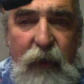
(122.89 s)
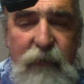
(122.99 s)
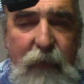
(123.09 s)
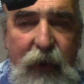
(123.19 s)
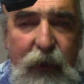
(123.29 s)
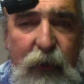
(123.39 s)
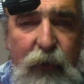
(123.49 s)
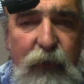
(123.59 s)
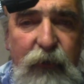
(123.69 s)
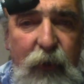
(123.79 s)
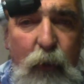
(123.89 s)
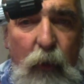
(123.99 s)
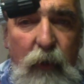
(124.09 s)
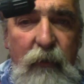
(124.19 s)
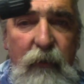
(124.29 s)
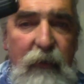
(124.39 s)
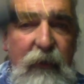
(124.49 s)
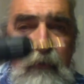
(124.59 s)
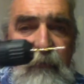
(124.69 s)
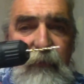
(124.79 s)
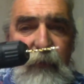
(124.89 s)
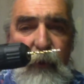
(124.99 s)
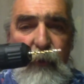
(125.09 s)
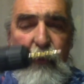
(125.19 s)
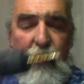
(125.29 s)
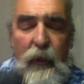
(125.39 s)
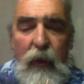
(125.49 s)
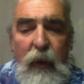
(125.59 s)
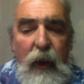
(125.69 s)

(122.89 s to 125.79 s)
matter. You can use a cord for your drill.